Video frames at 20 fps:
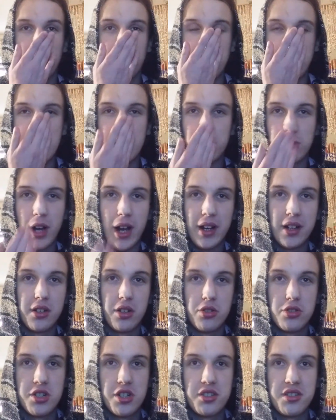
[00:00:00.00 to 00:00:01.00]
Being
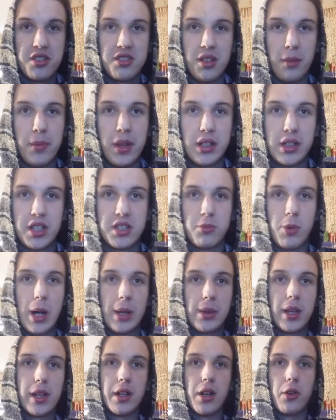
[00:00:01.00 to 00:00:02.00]
braggadocious is something that's
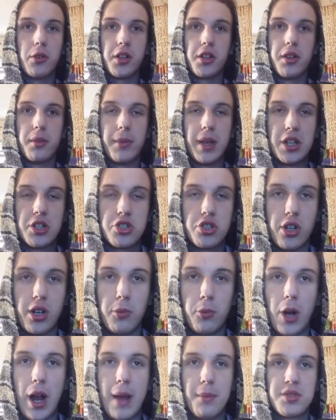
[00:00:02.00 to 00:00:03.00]
widely known in the
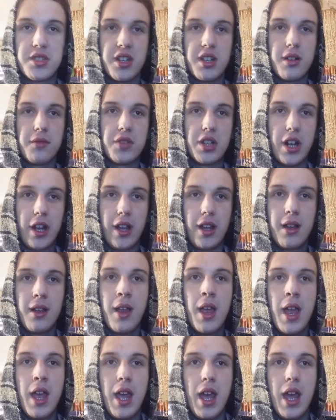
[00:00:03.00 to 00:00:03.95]
mainstream rap scene of today,